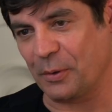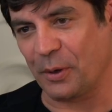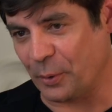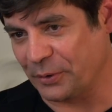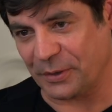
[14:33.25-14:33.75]
or
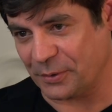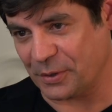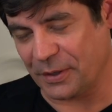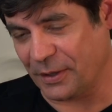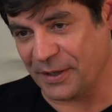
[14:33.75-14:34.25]
older
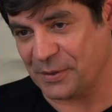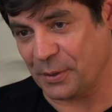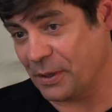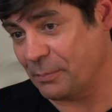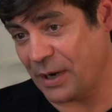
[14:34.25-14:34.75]
journalists
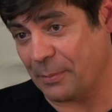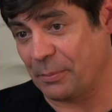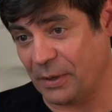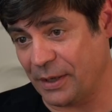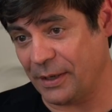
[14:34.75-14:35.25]
who are
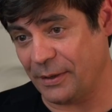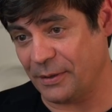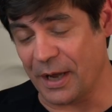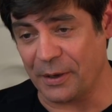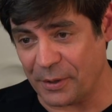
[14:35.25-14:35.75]
probably
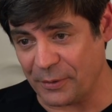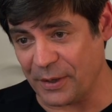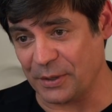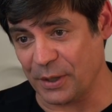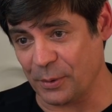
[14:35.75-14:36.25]
younger
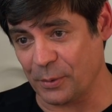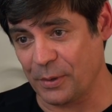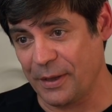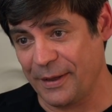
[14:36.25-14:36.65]
than you,